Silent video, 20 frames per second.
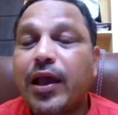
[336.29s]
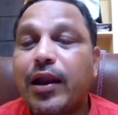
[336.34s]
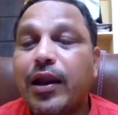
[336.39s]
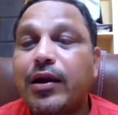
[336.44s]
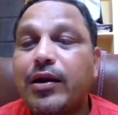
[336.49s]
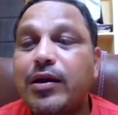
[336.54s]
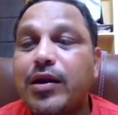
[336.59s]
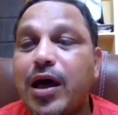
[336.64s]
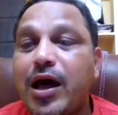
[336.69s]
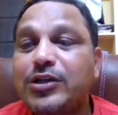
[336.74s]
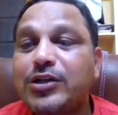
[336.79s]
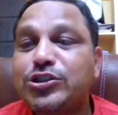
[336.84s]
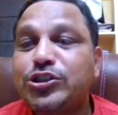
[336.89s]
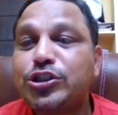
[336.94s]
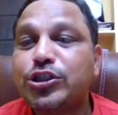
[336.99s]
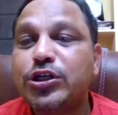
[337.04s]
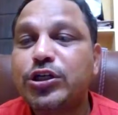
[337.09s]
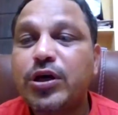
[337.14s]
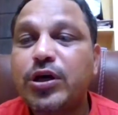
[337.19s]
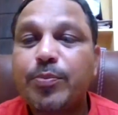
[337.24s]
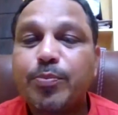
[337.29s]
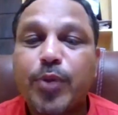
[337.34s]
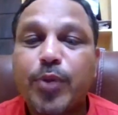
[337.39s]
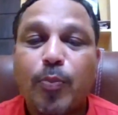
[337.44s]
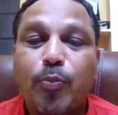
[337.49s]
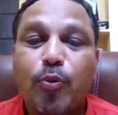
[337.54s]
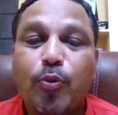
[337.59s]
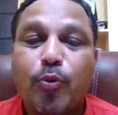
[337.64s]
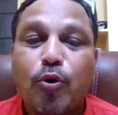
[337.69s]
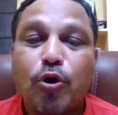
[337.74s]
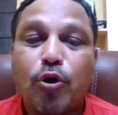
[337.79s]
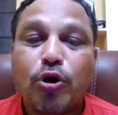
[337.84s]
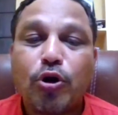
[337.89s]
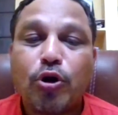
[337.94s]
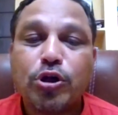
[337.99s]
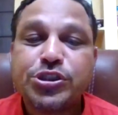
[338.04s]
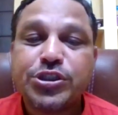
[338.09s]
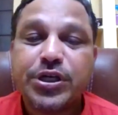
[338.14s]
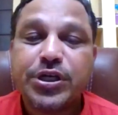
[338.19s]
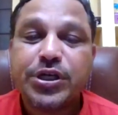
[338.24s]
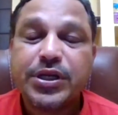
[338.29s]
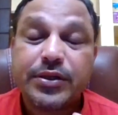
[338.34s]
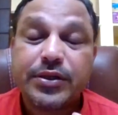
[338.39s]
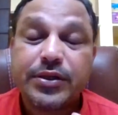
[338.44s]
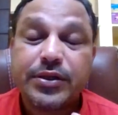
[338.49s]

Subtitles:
a larger proportionate